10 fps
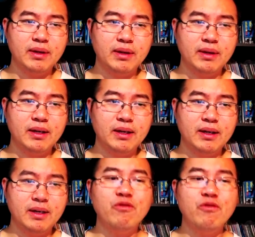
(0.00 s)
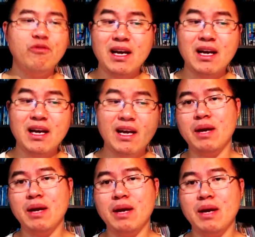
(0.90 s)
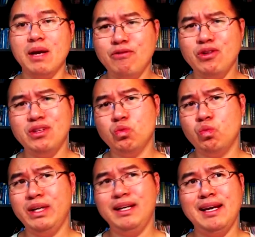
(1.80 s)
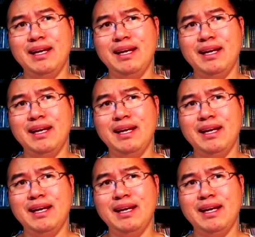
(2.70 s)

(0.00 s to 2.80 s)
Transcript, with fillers: Uh, we'll find out more. I mean, after this weekend,